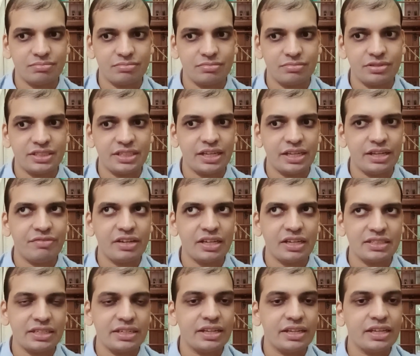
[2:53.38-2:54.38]
um, the,
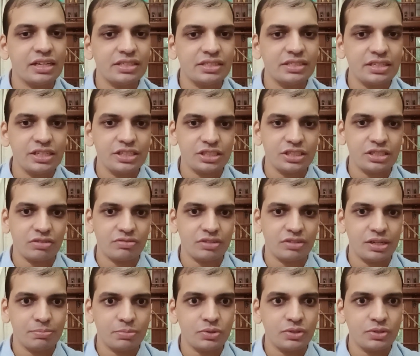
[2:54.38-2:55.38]
say, we can say reconciliation
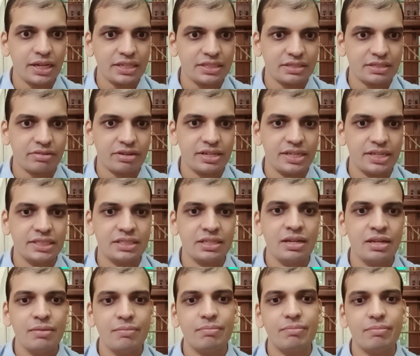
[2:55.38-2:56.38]
of the input tax
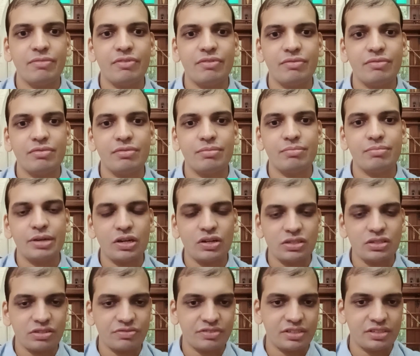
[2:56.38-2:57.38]
credits yeah. um,
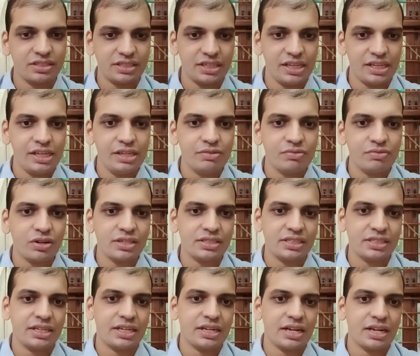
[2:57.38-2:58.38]
because of this
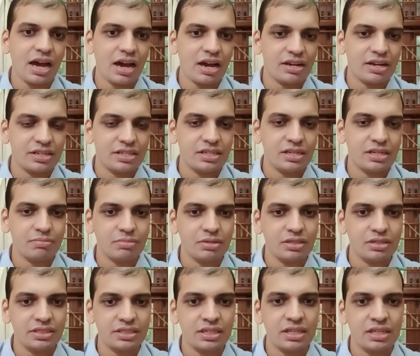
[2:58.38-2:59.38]
e-invoicing and I R N
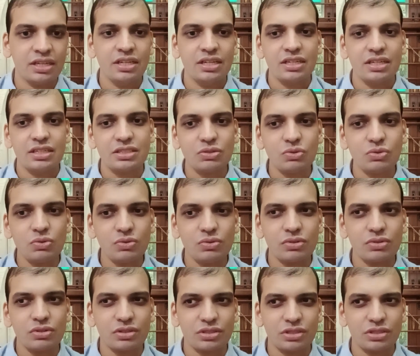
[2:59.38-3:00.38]
numbers.
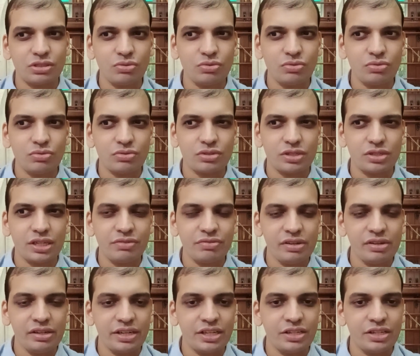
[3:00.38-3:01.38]
So, uh, so
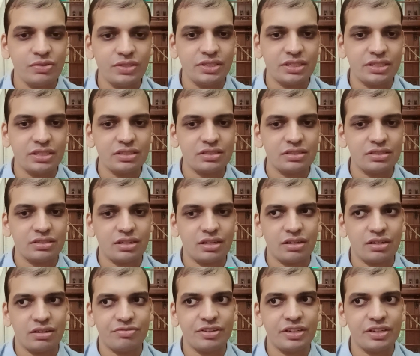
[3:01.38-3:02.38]
it reduce
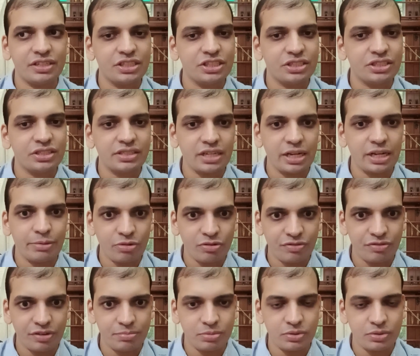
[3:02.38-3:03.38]
the uh, fictitious
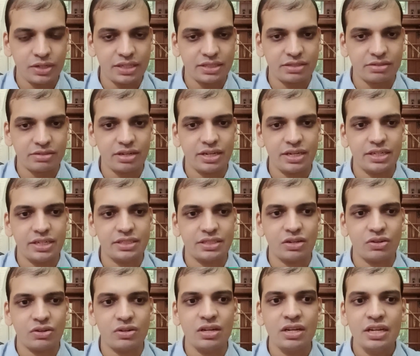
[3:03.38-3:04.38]
claim of input tax
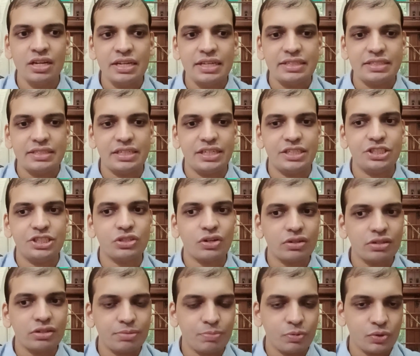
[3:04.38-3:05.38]
credits, or say
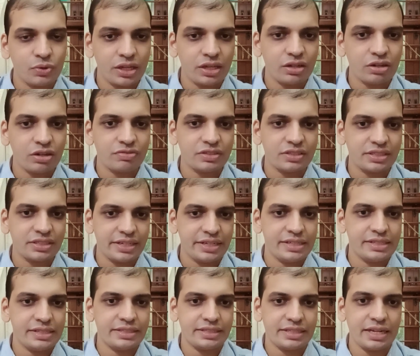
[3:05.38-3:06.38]
short reporting of the
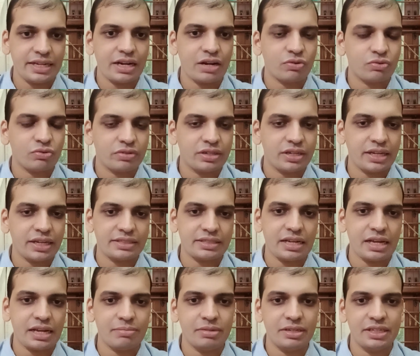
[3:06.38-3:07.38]
sales and outward
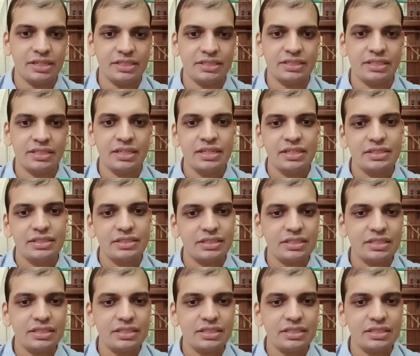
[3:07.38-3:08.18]
tax liabilities.